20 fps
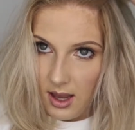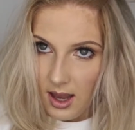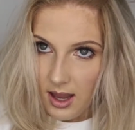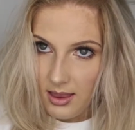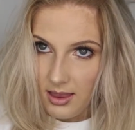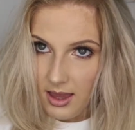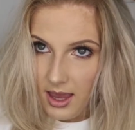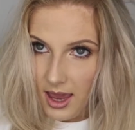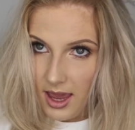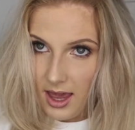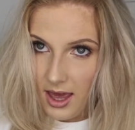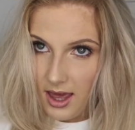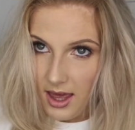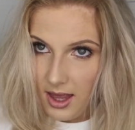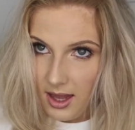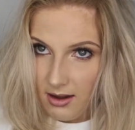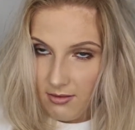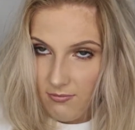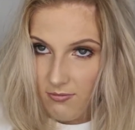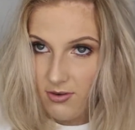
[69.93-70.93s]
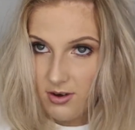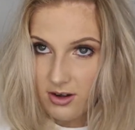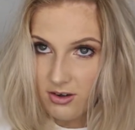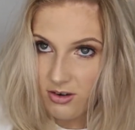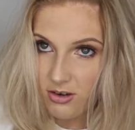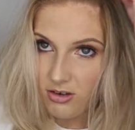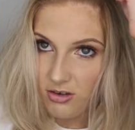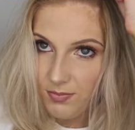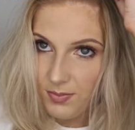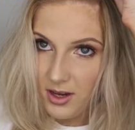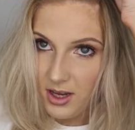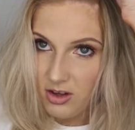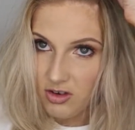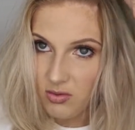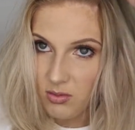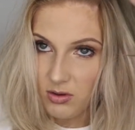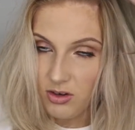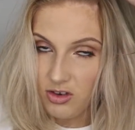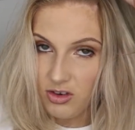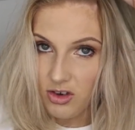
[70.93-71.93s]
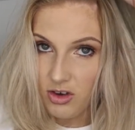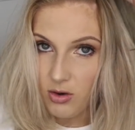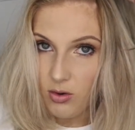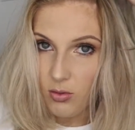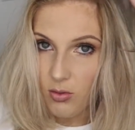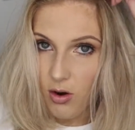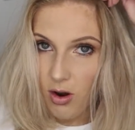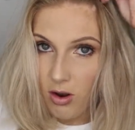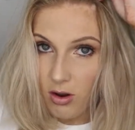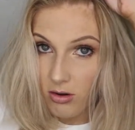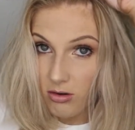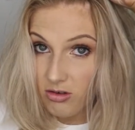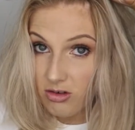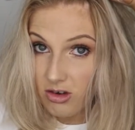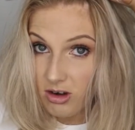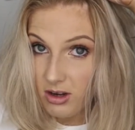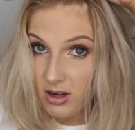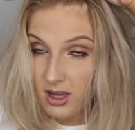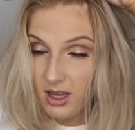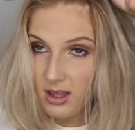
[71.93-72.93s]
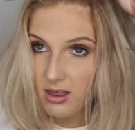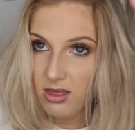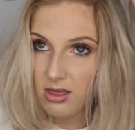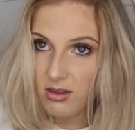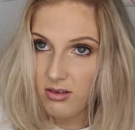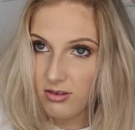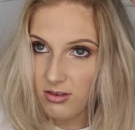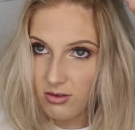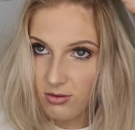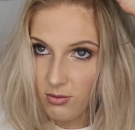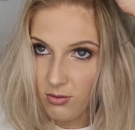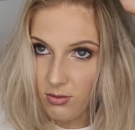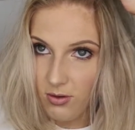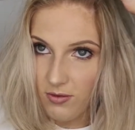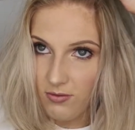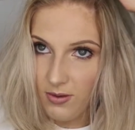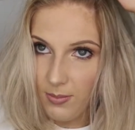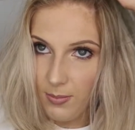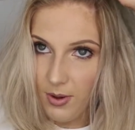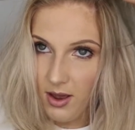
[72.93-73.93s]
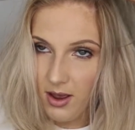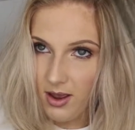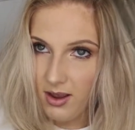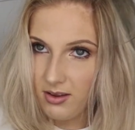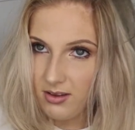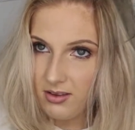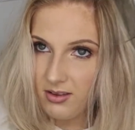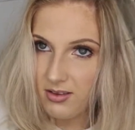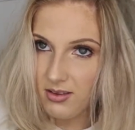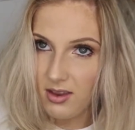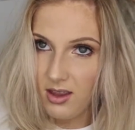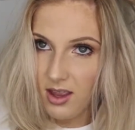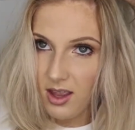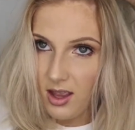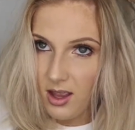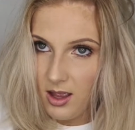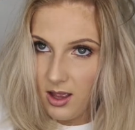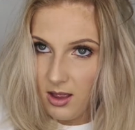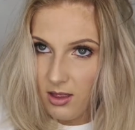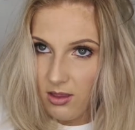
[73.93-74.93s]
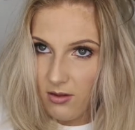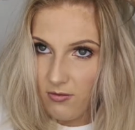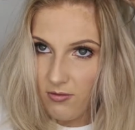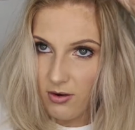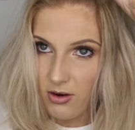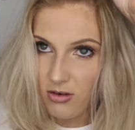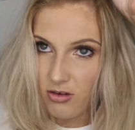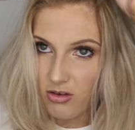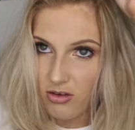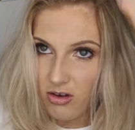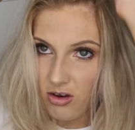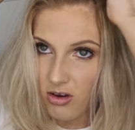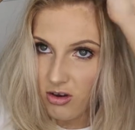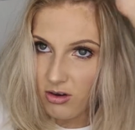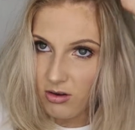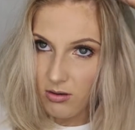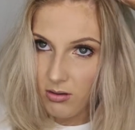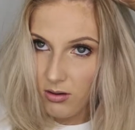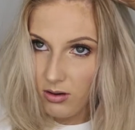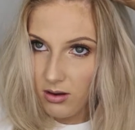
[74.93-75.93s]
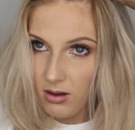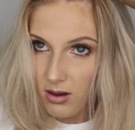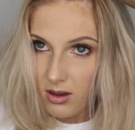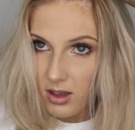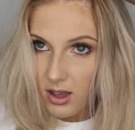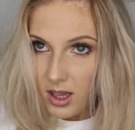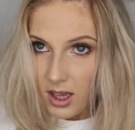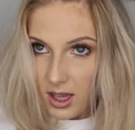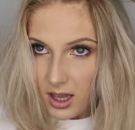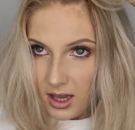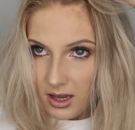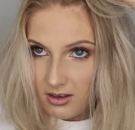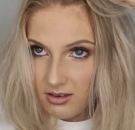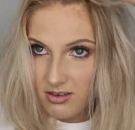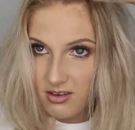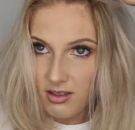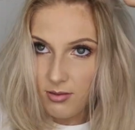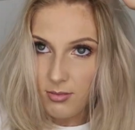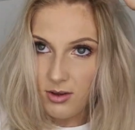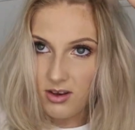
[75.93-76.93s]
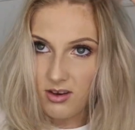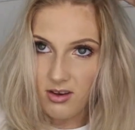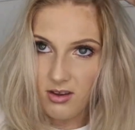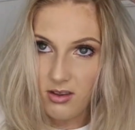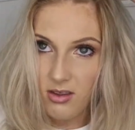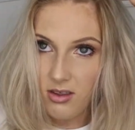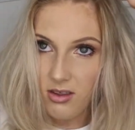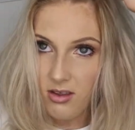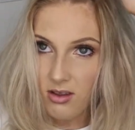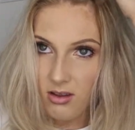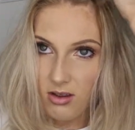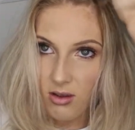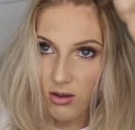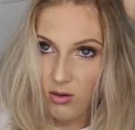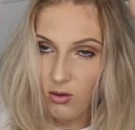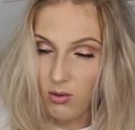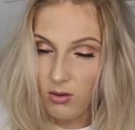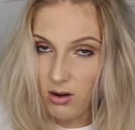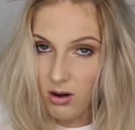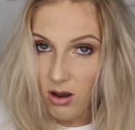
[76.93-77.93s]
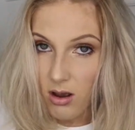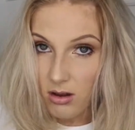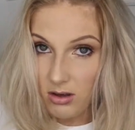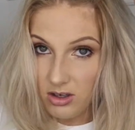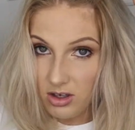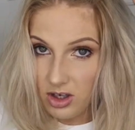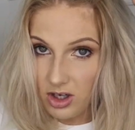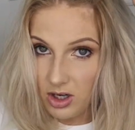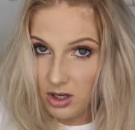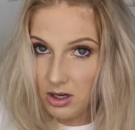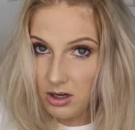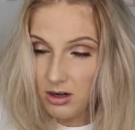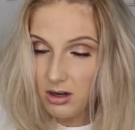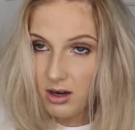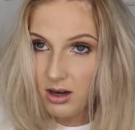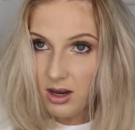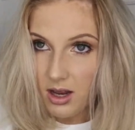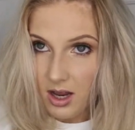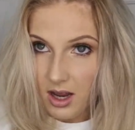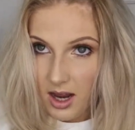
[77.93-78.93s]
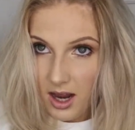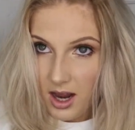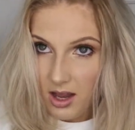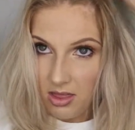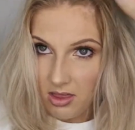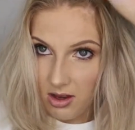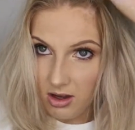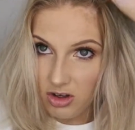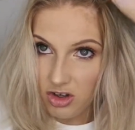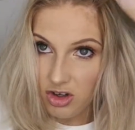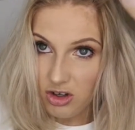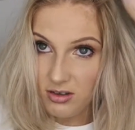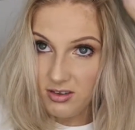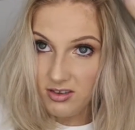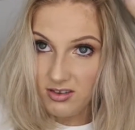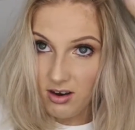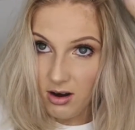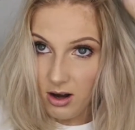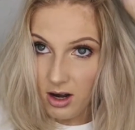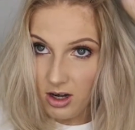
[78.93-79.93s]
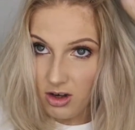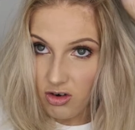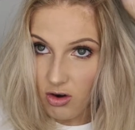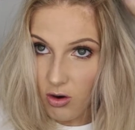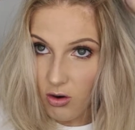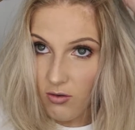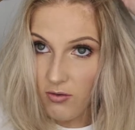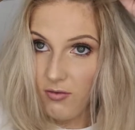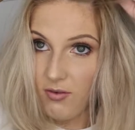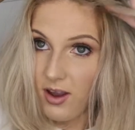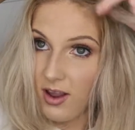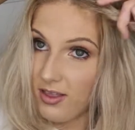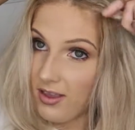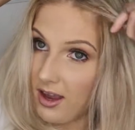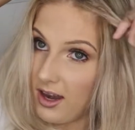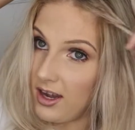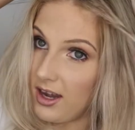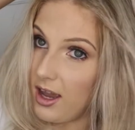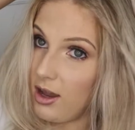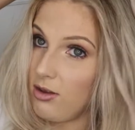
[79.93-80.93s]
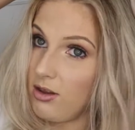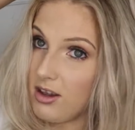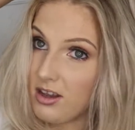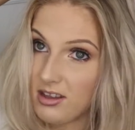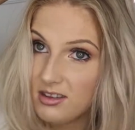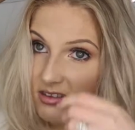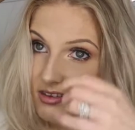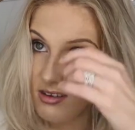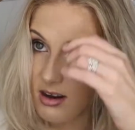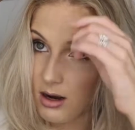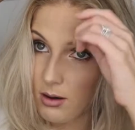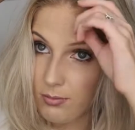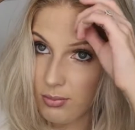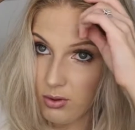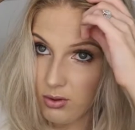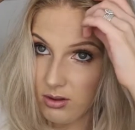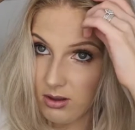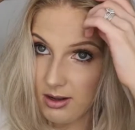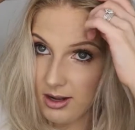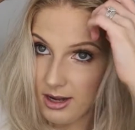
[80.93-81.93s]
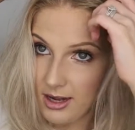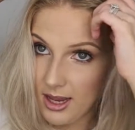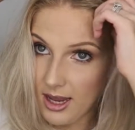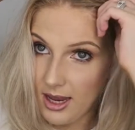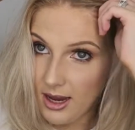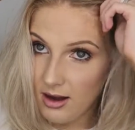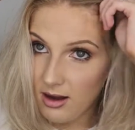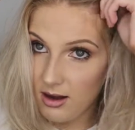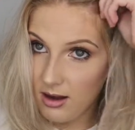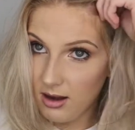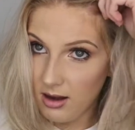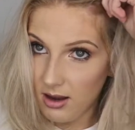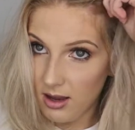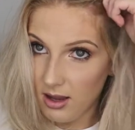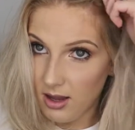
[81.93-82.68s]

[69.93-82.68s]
And then for a Dutch braid you want to go underneath. So if you pass the first 2 into the middle, going under, that's you started off, and then now you can start pulling in hair.